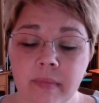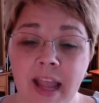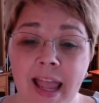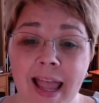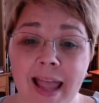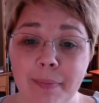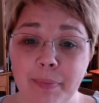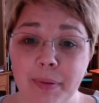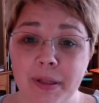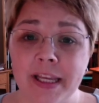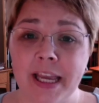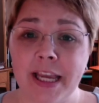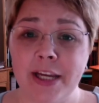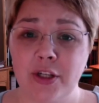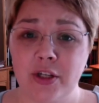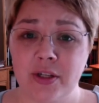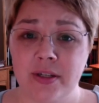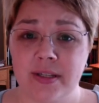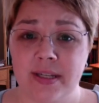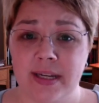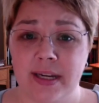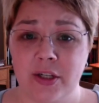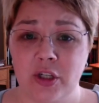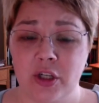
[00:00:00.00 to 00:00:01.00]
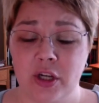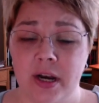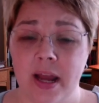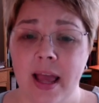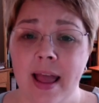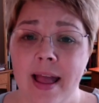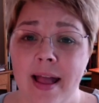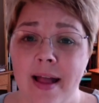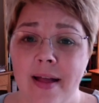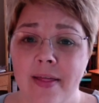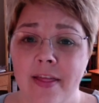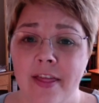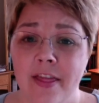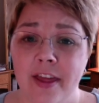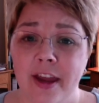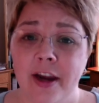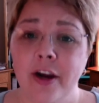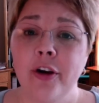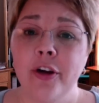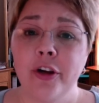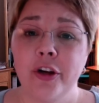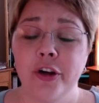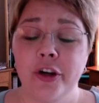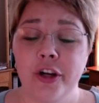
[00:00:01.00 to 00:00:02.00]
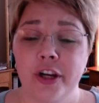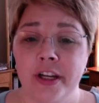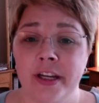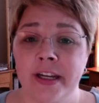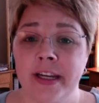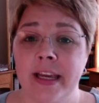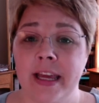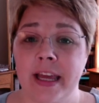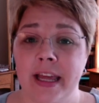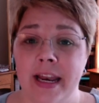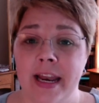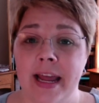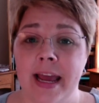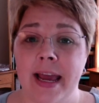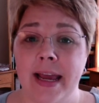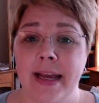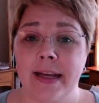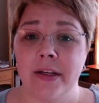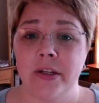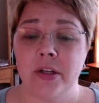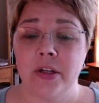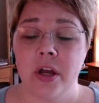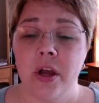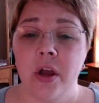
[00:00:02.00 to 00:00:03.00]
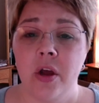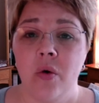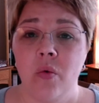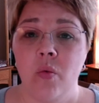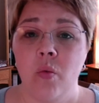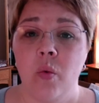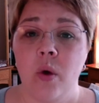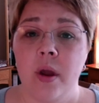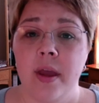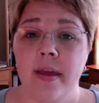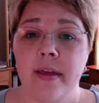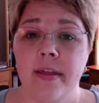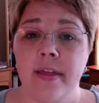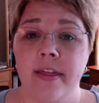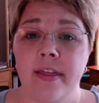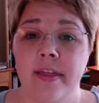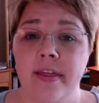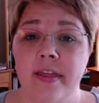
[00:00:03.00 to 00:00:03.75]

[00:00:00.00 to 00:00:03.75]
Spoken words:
application section, there you're going to connect with